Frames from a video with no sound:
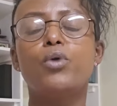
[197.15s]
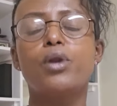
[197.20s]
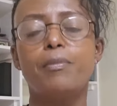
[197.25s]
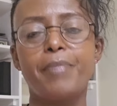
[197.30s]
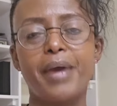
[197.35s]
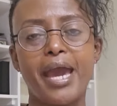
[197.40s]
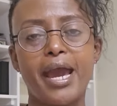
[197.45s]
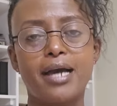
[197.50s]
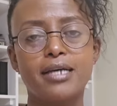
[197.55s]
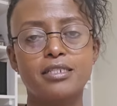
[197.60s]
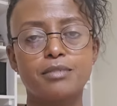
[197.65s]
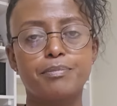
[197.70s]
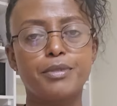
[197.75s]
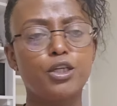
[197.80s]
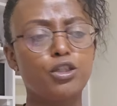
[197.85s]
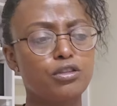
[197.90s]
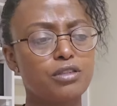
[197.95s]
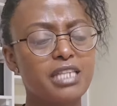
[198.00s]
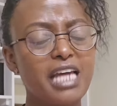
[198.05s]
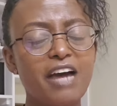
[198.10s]
will pay us
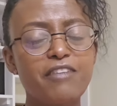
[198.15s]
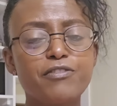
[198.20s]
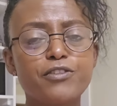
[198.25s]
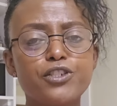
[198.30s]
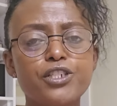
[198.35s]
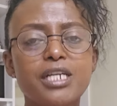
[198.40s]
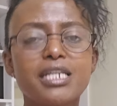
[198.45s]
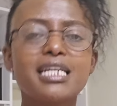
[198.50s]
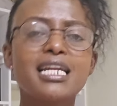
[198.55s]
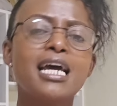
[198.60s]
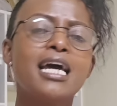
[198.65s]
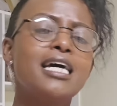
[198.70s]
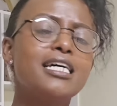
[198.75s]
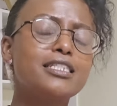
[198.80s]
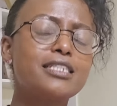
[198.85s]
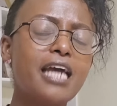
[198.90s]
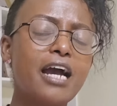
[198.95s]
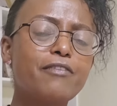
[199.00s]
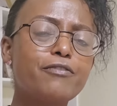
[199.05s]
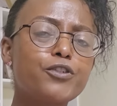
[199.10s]
because they
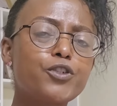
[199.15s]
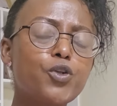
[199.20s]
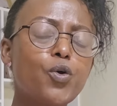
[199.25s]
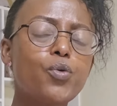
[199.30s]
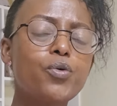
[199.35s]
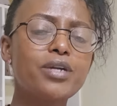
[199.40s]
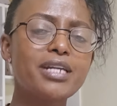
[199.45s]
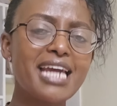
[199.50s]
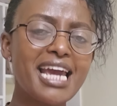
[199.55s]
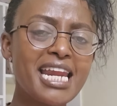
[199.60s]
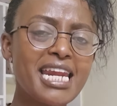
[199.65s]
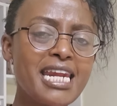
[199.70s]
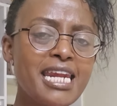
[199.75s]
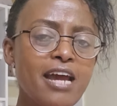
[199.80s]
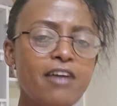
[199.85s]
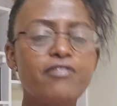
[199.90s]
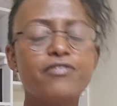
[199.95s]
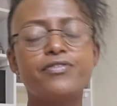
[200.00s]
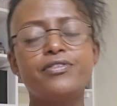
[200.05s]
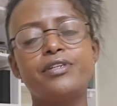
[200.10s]
have shown
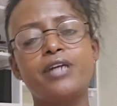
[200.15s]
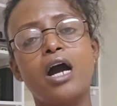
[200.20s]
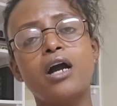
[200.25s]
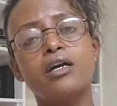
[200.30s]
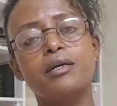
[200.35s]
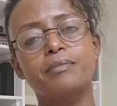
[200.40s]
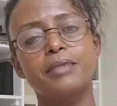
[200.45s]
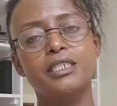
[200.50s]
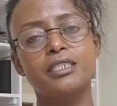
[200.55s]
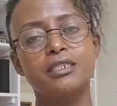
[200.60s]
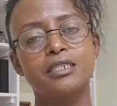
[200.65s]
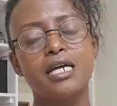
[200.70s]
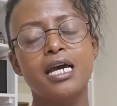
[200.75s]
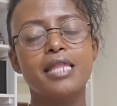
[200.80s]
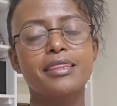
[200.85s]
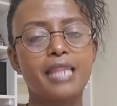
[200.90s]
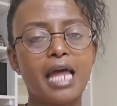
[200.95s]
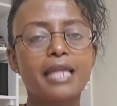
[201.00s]
enough document